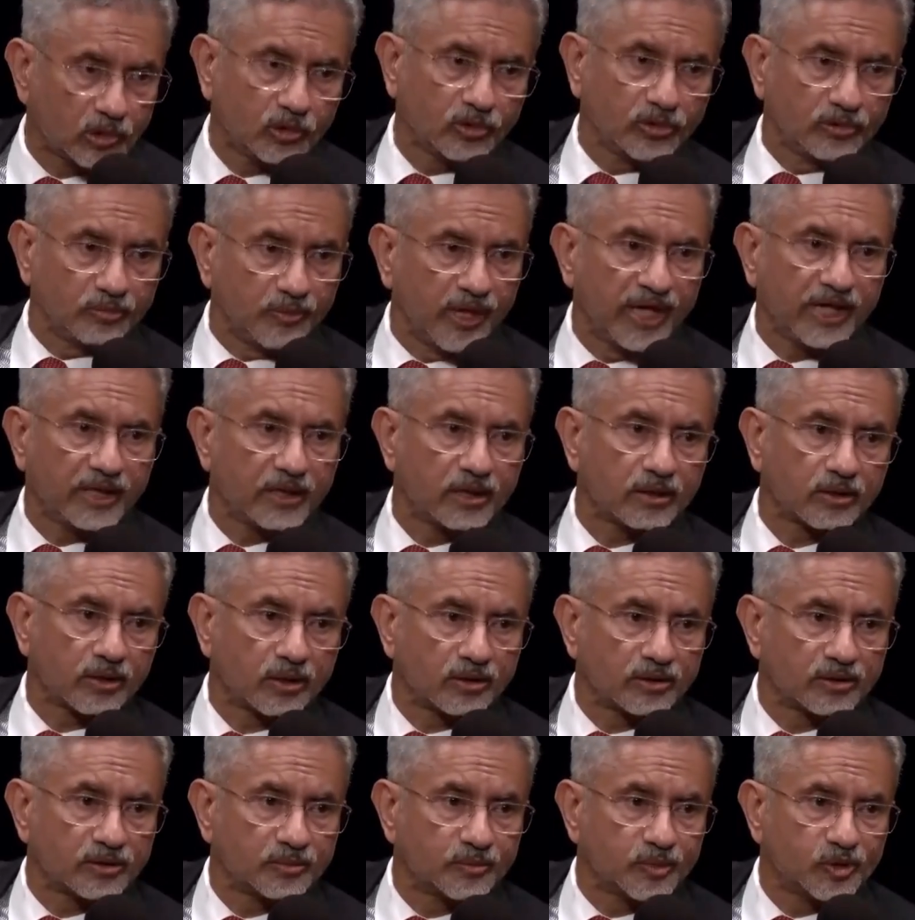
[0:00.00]
could make a
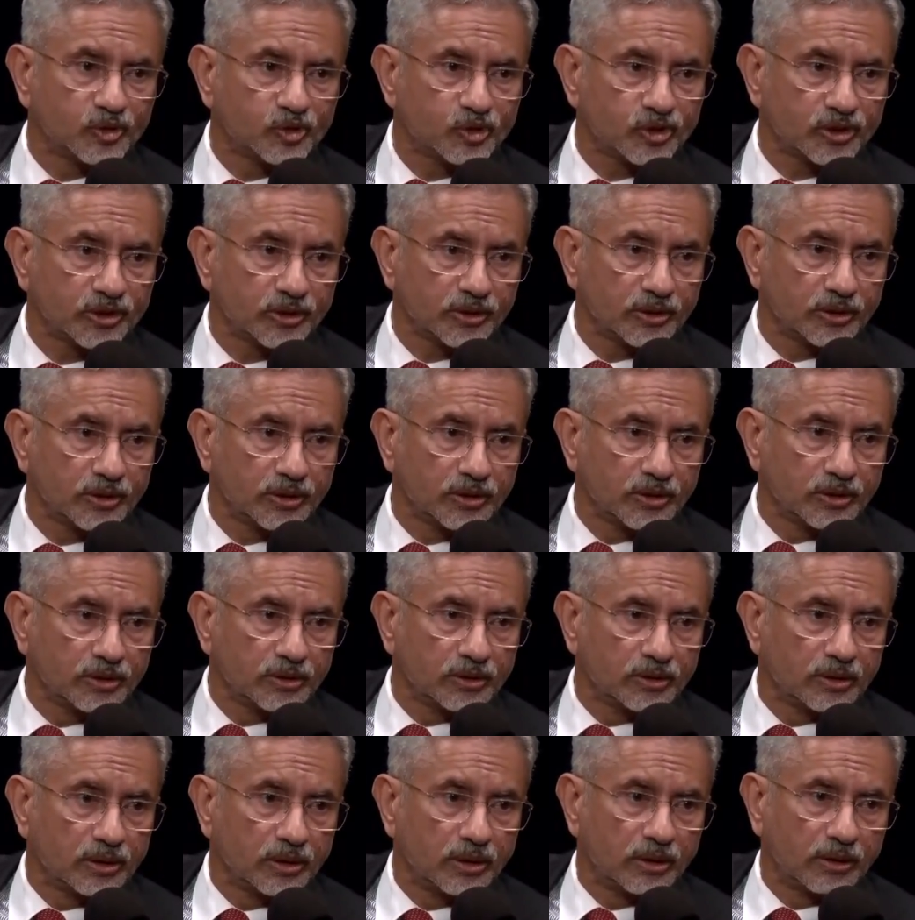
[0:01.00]
contribution.
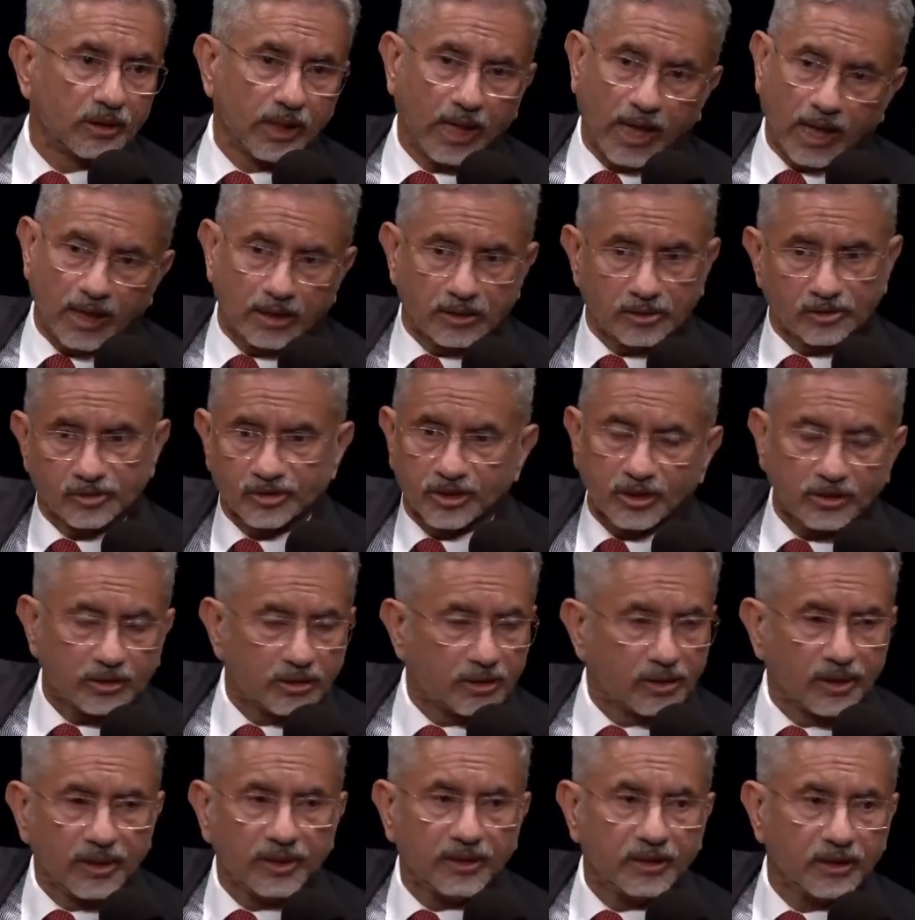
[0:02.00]
And
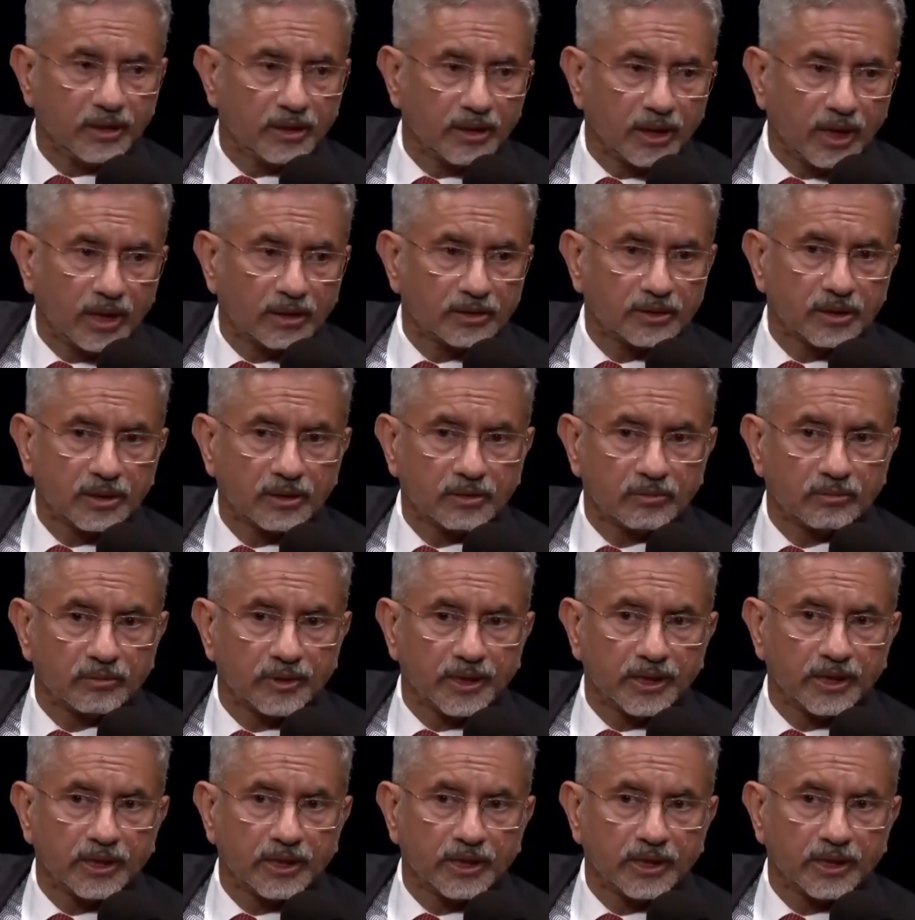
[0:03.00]
certainly, I think